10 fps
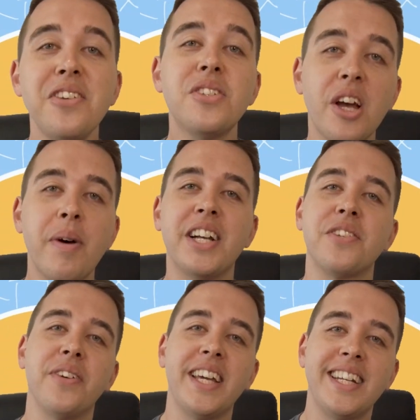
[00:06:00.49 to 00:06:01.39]
you so much
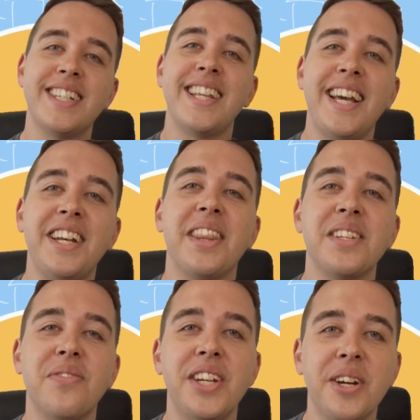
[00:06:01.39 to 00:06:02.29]
for getting to the end of
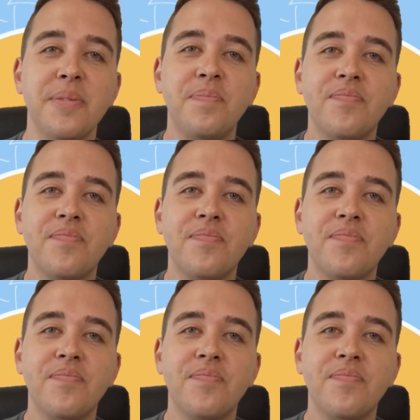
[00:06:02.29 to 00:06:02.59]
this video.